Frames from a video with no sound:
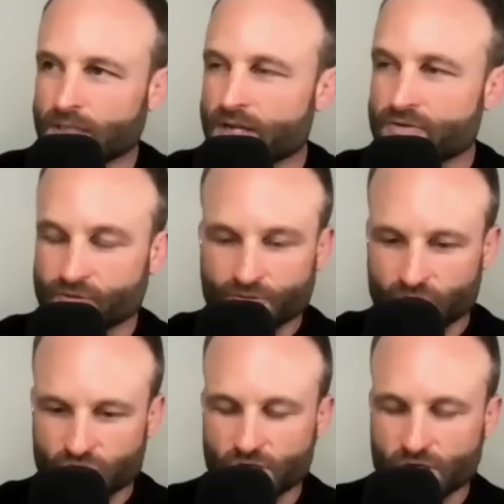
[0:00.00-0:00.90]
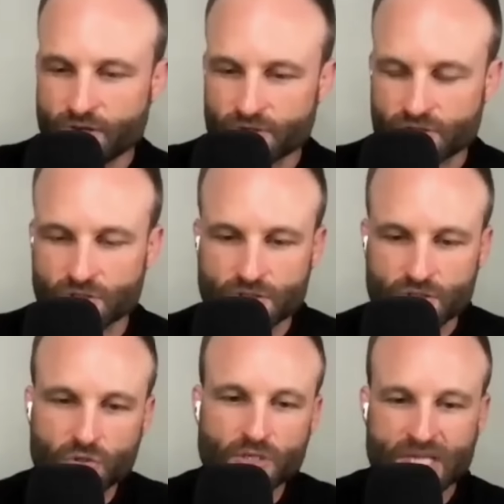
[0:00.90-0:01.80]
eh, for sure. And there's t-
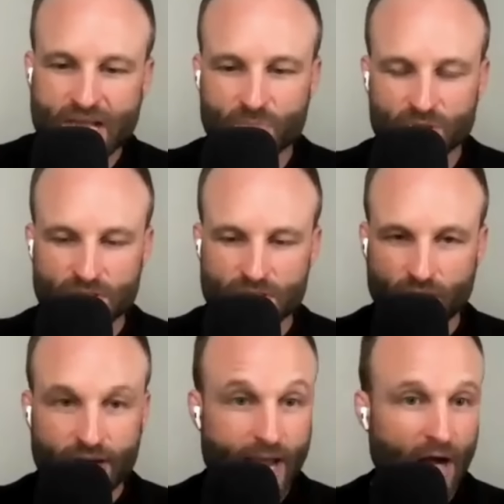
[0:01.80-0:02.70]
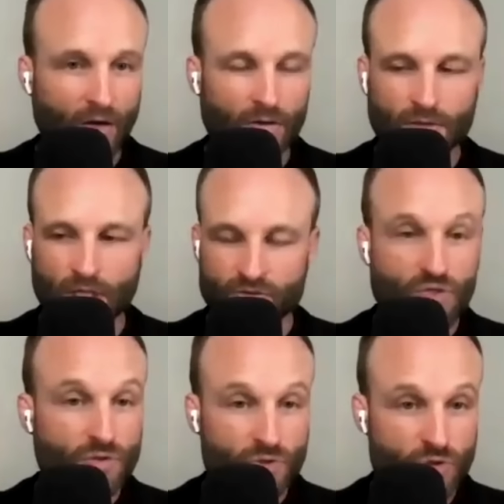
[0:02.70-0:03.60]
two examples right now. Uh,
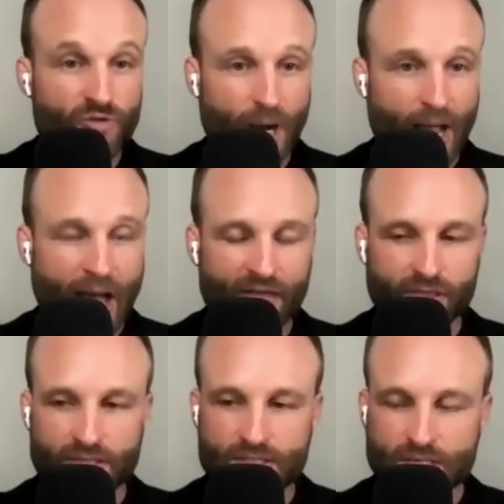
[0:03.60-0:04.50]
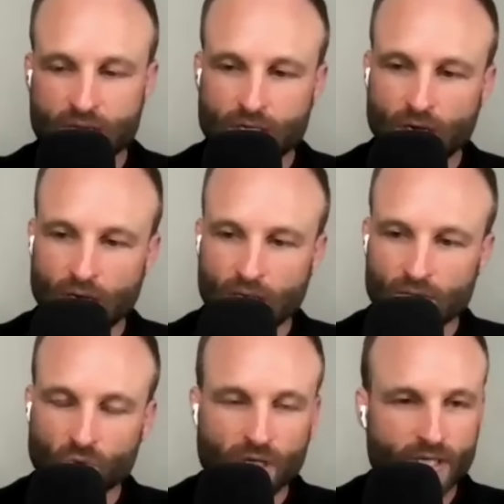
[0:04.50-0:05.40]
two, two of my athletes. Uh,
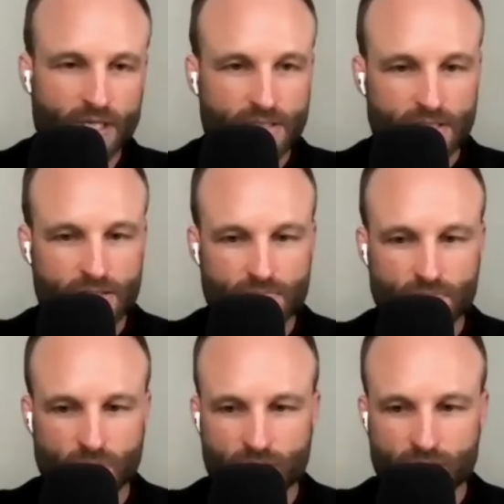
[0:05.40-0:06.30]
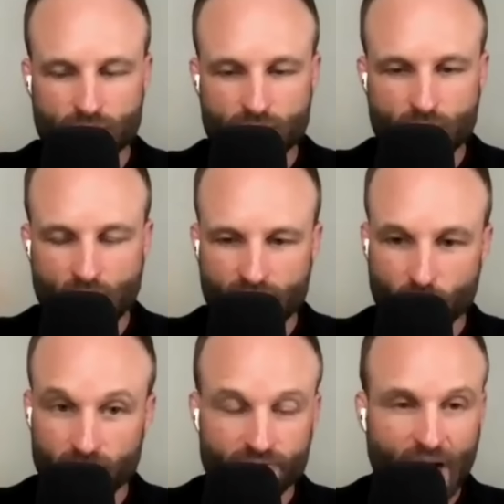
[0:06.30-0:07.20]
one is uh,
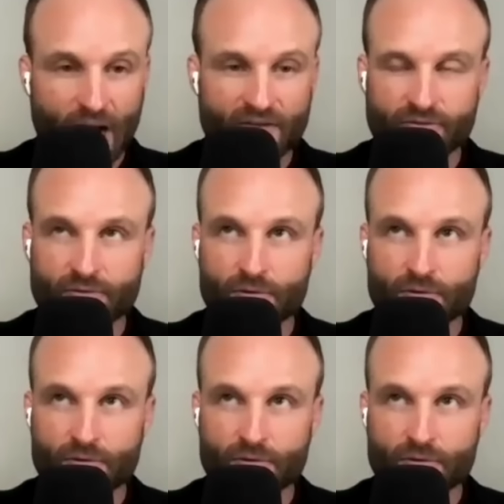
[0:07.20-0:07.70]
45.